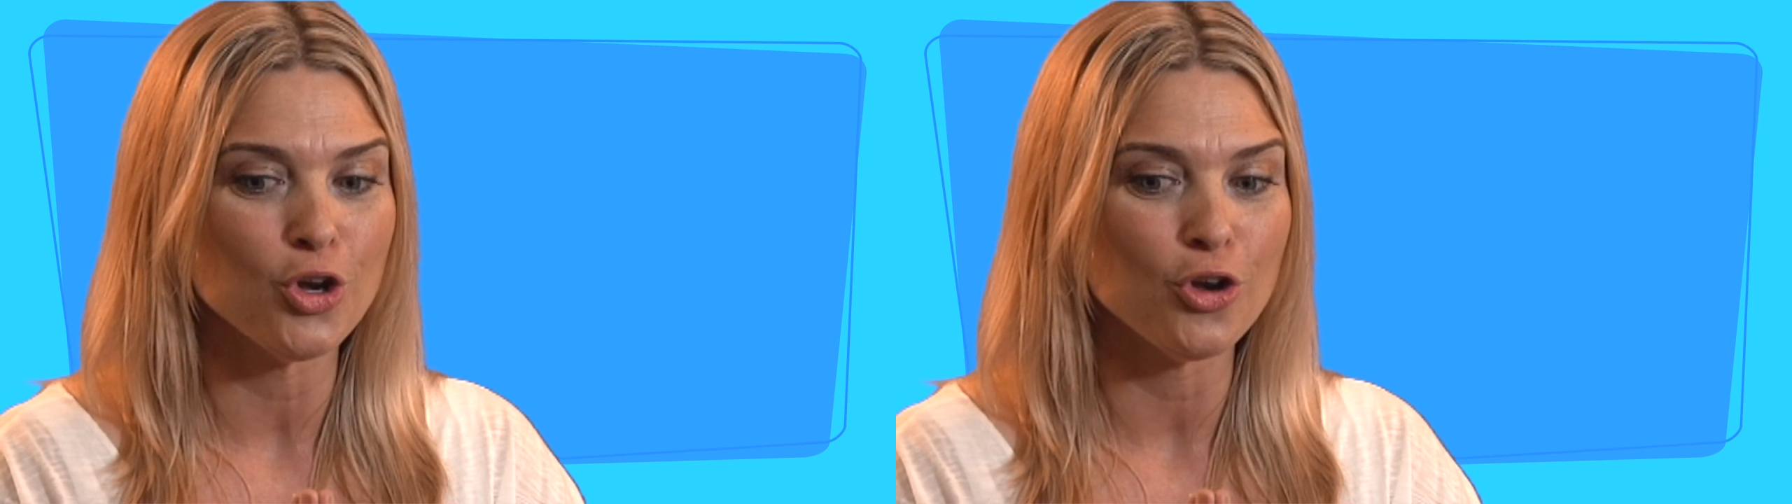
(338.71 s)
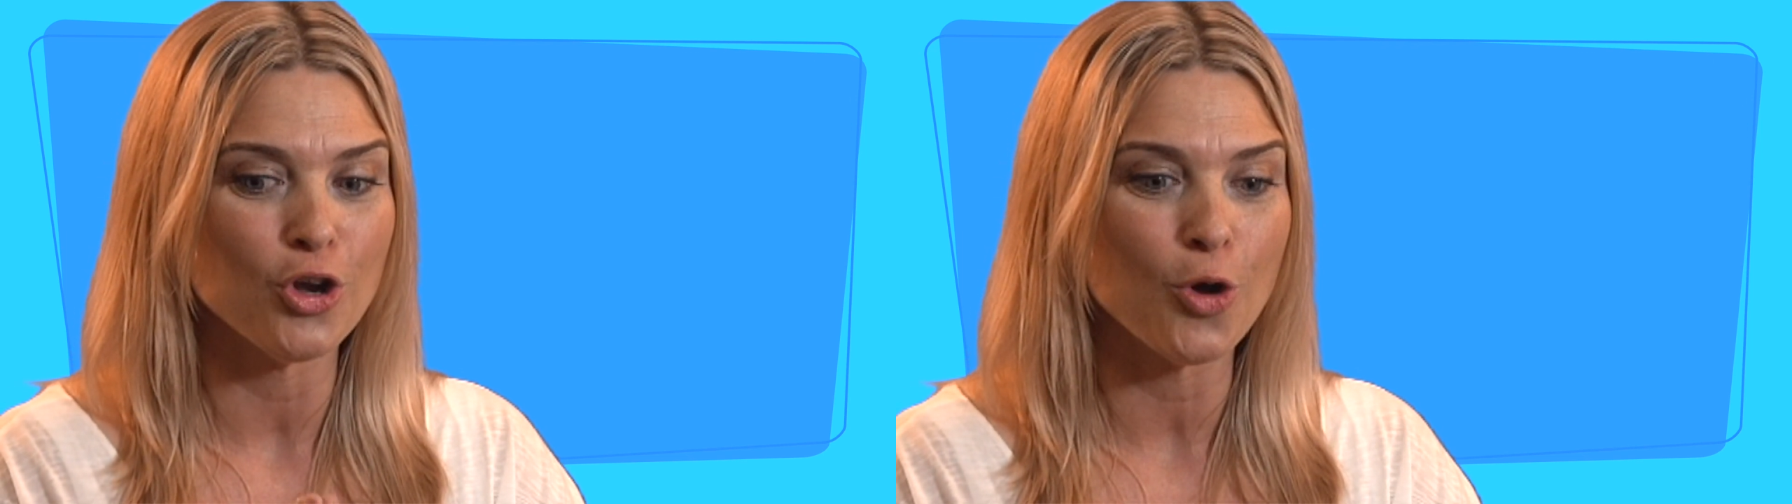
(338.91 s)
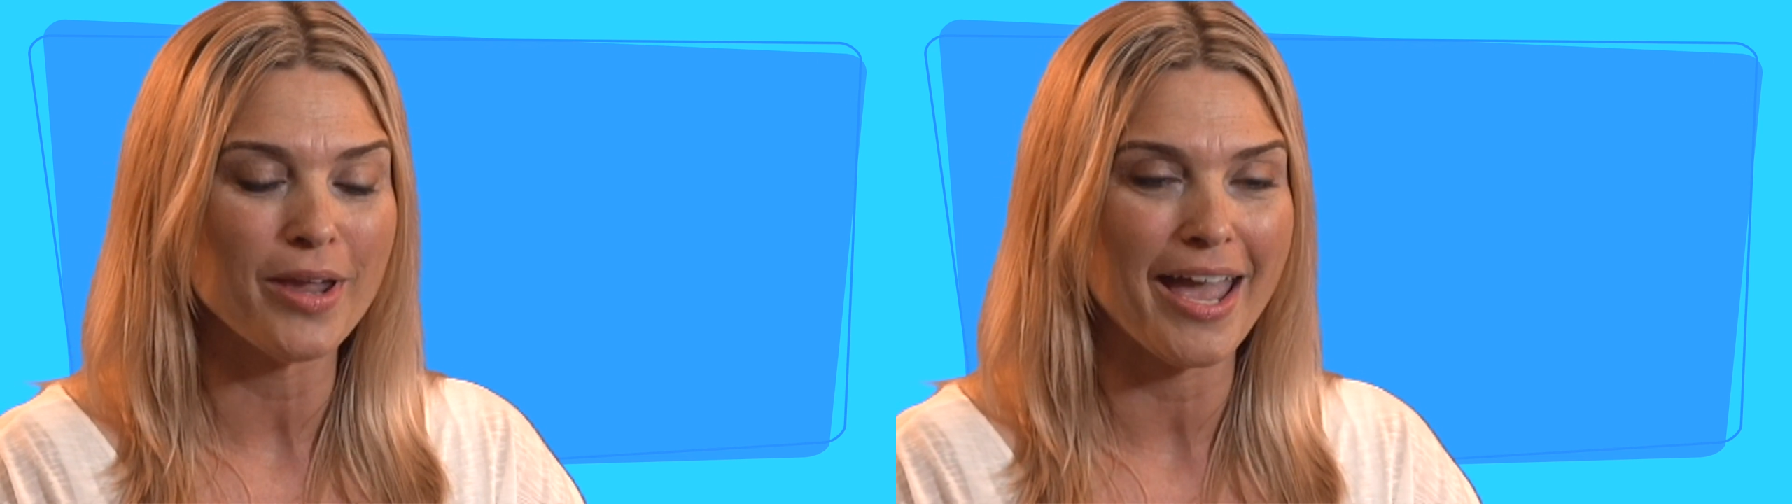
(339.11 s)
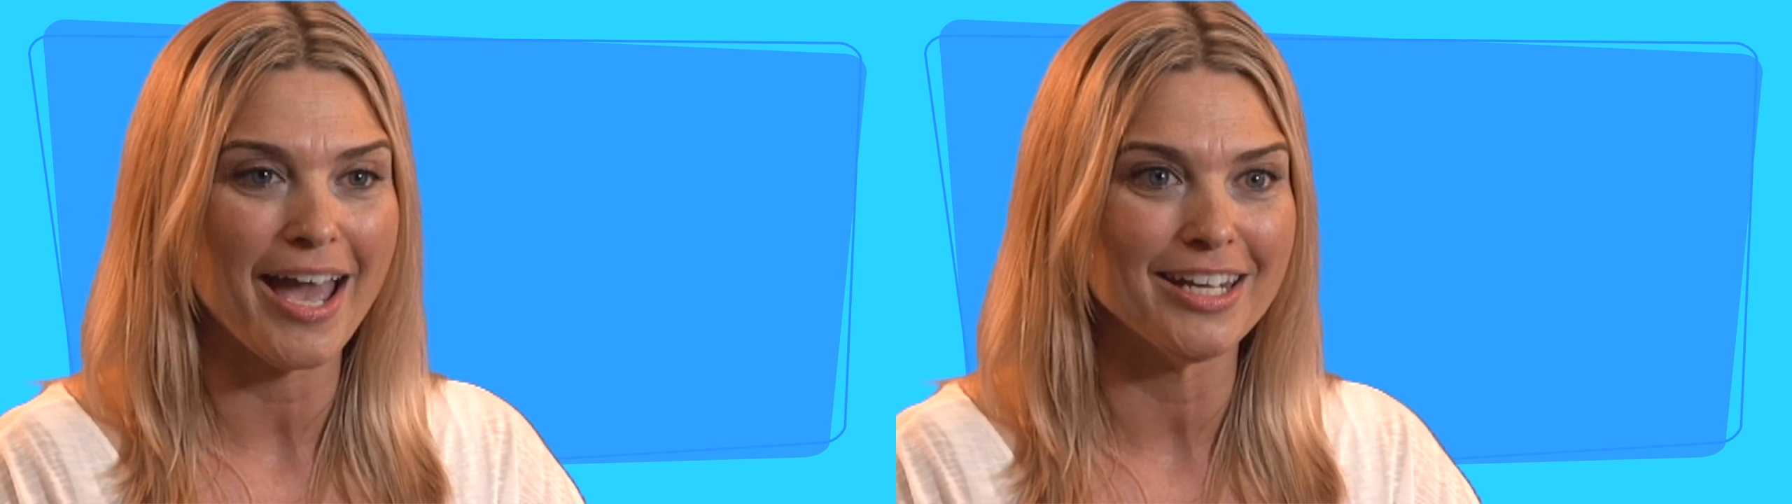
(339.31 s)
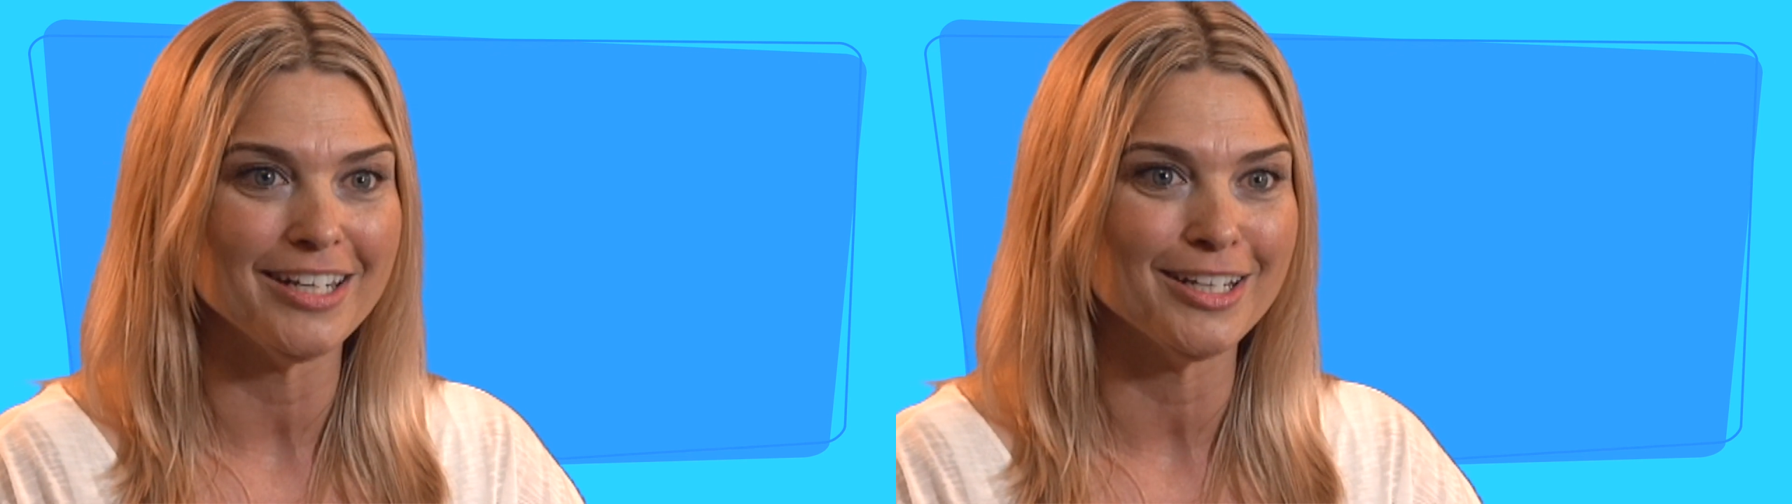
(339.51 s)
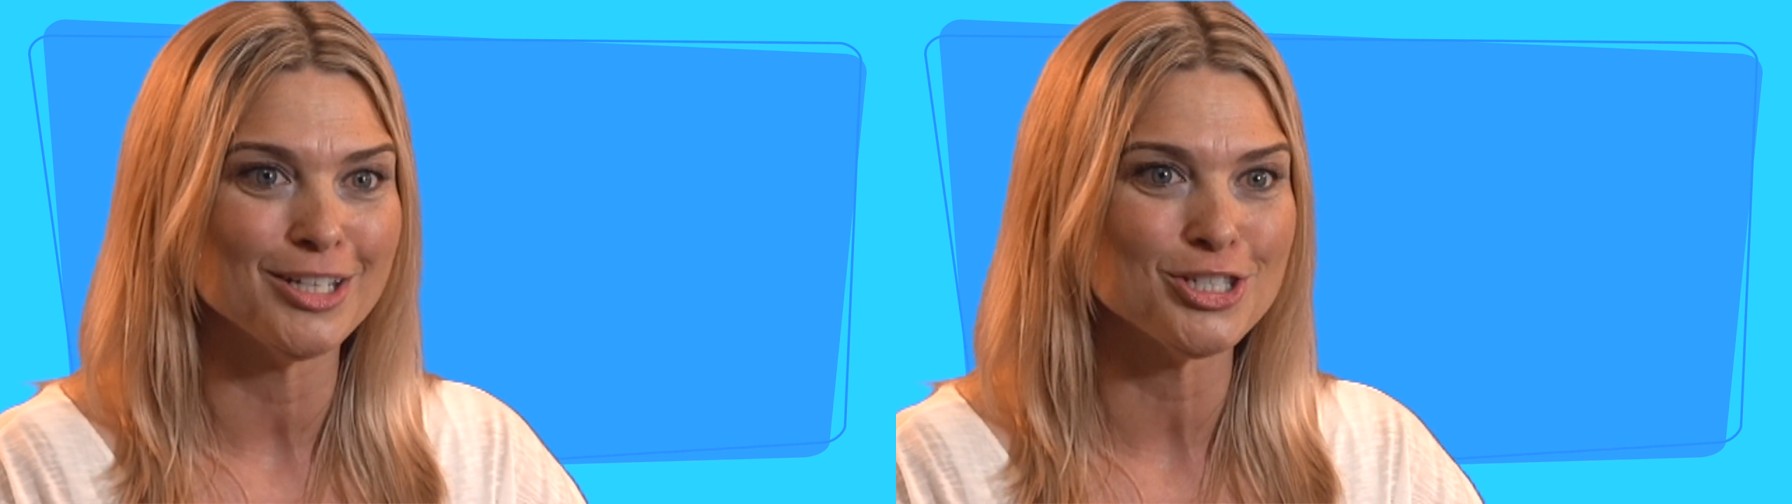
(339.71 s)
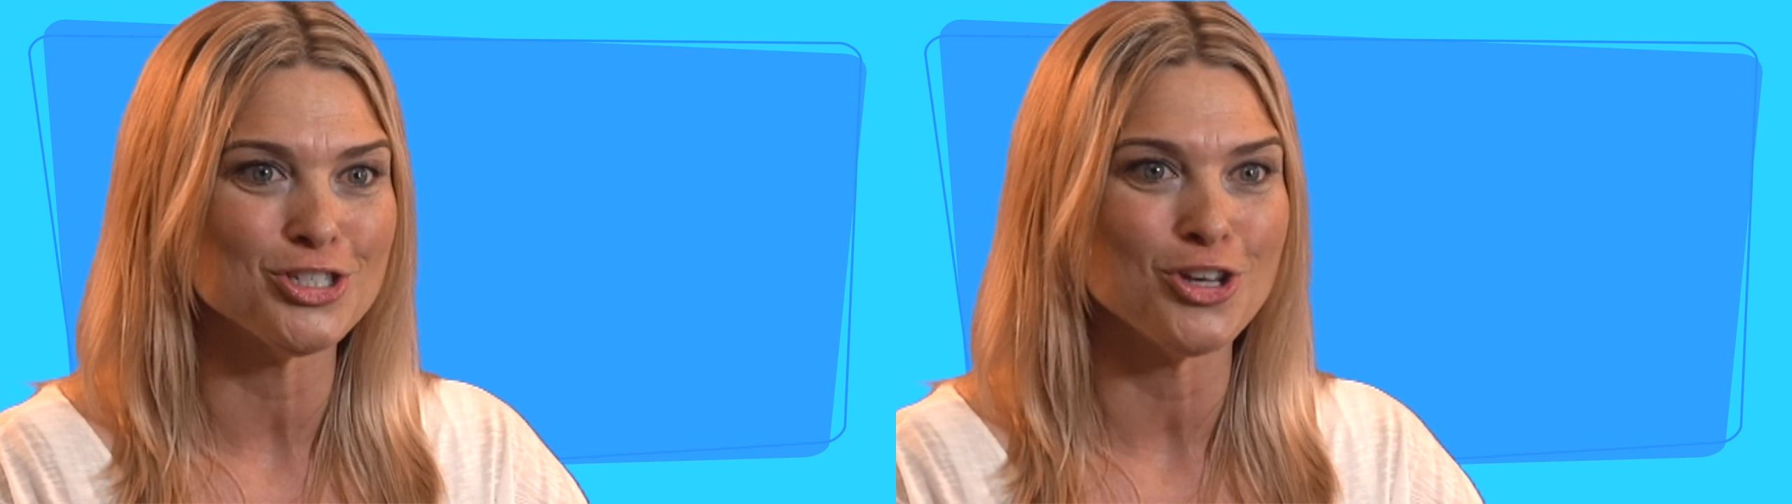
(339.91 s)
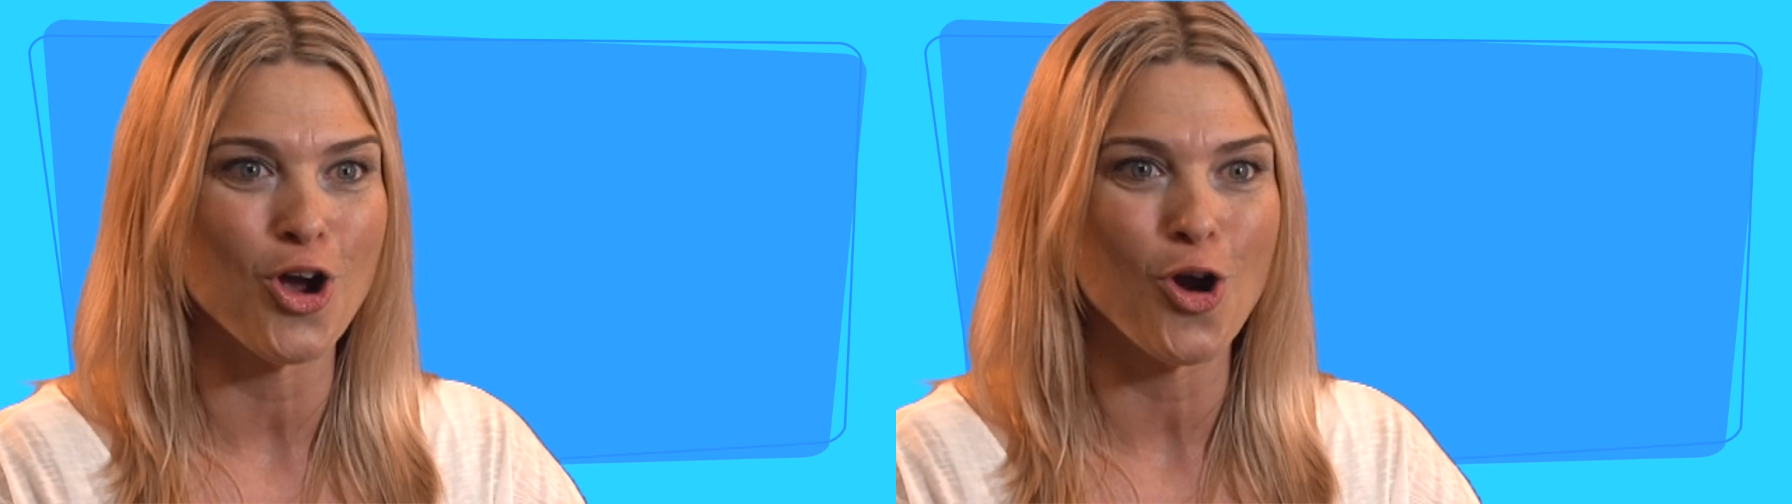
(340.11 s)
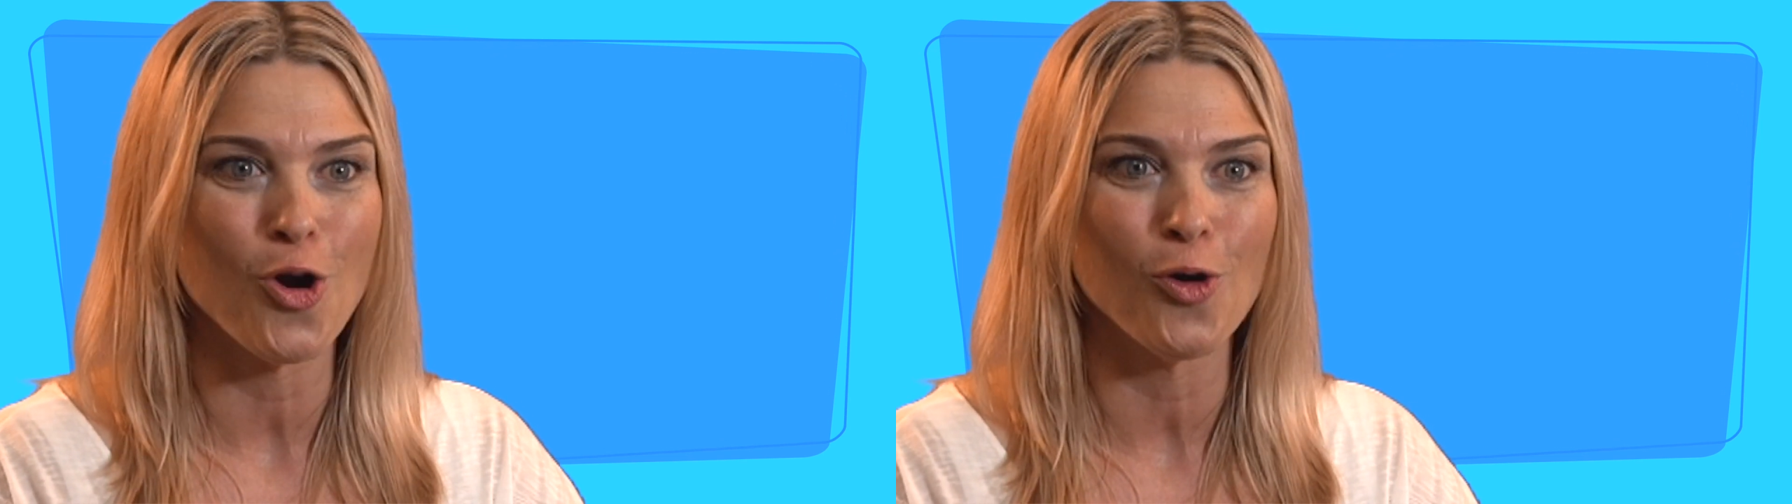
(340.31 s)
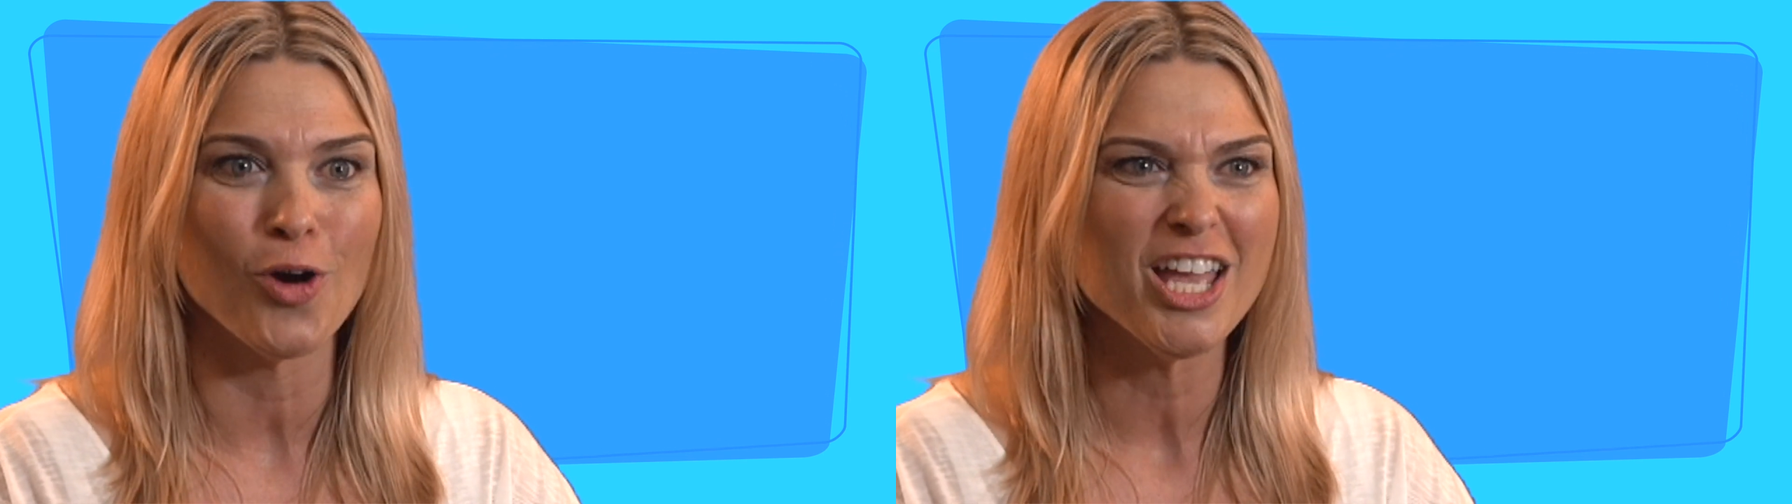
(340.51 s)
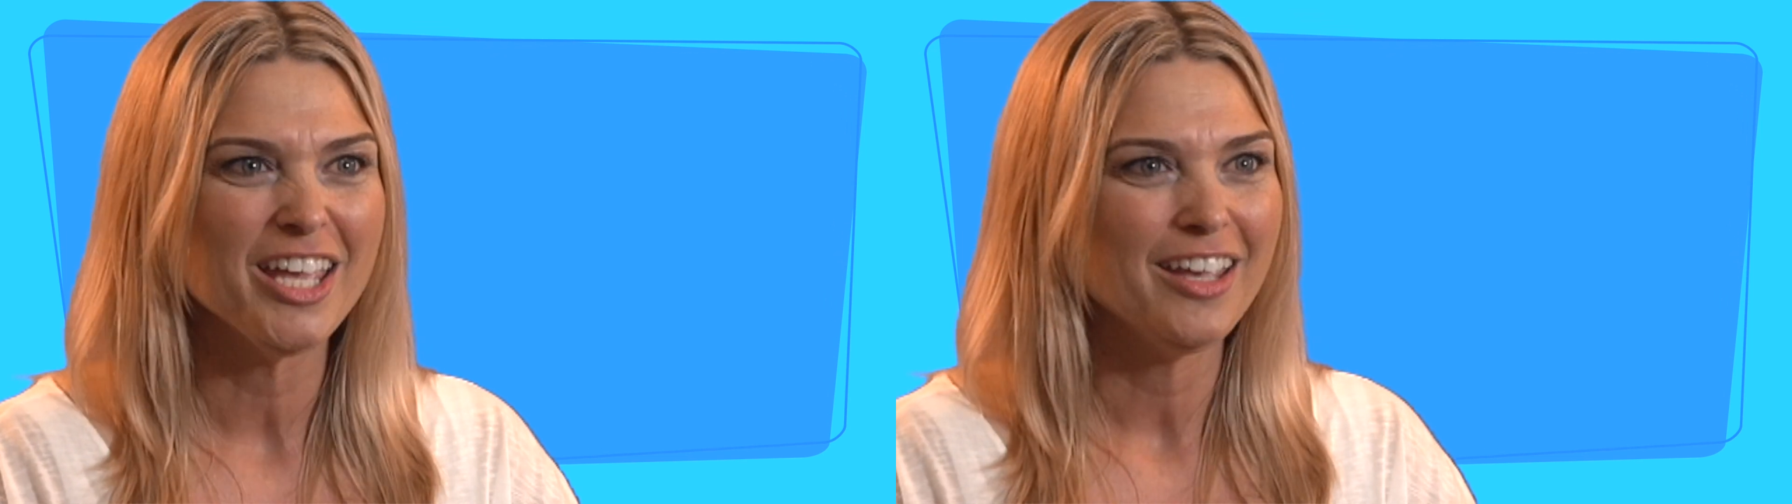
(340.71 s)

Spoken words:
no cattiness, no